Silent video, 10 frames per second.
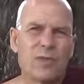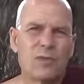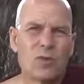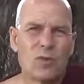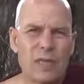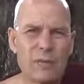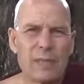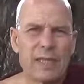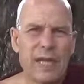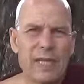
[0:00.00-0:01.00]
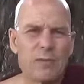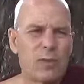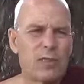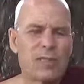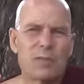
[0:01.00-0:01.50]
So keeping the eight
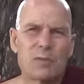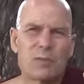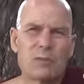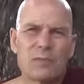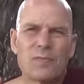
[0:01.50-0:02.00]
precepts.